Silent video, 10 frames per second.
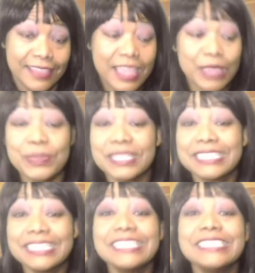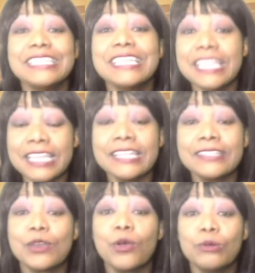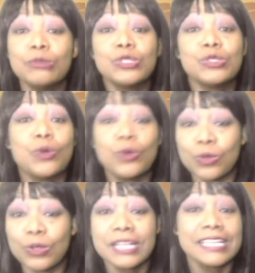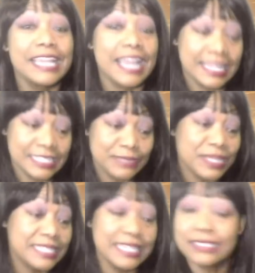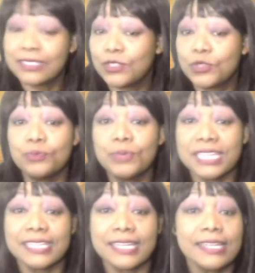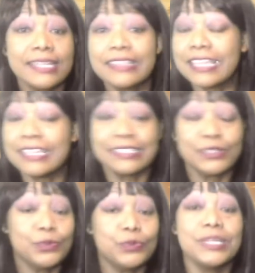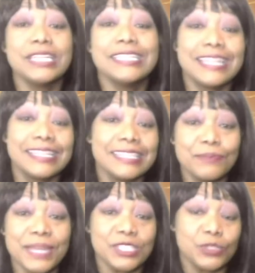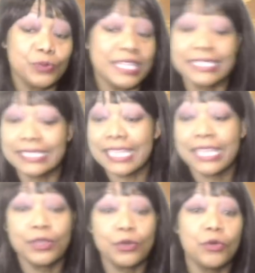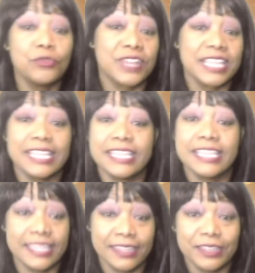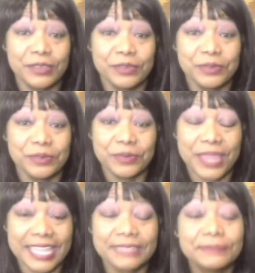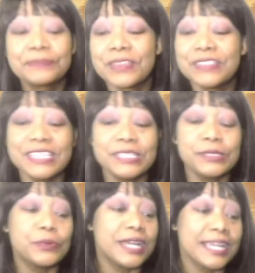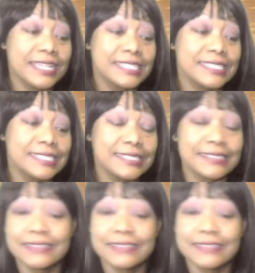But since his own soul admitted to murder, there is really nothing much we can say over here, right? This was